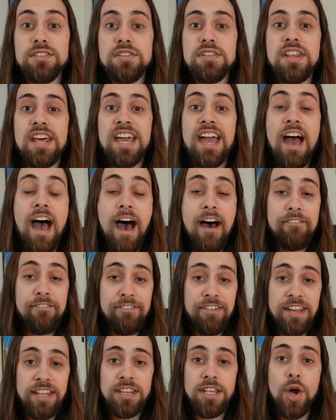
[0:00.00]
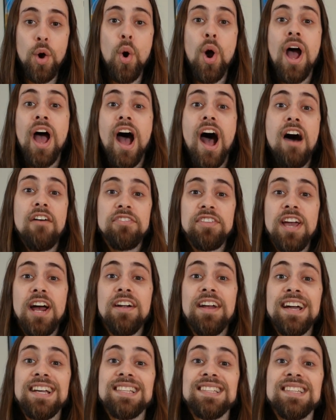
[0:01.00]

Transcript: today, a video of the RX